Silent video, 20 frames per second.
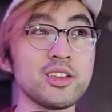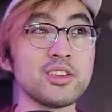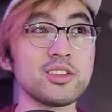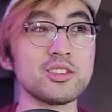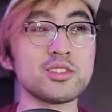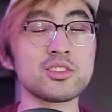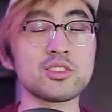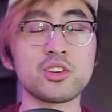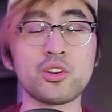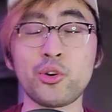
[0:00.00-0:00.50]

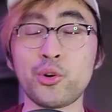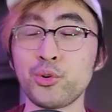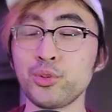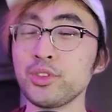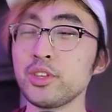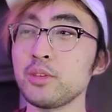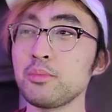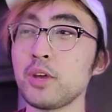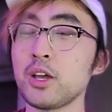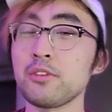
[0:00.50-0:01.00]
is
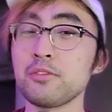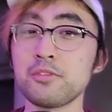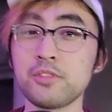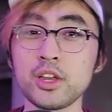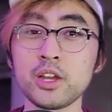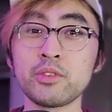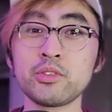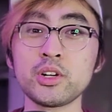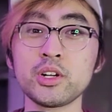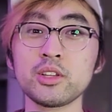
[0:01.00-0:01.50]
currently my
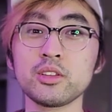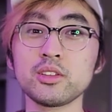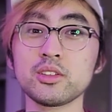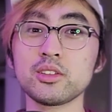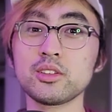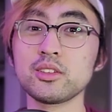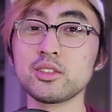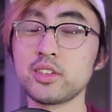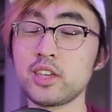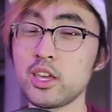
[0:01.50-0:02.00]
favorite
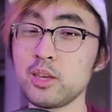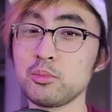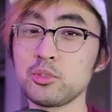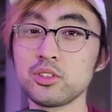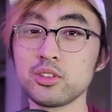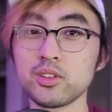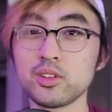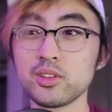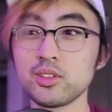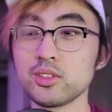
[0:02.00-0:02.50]
game
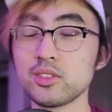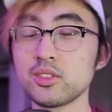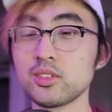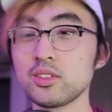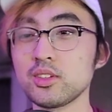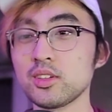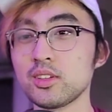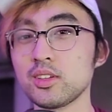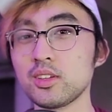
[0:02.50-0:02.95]
series.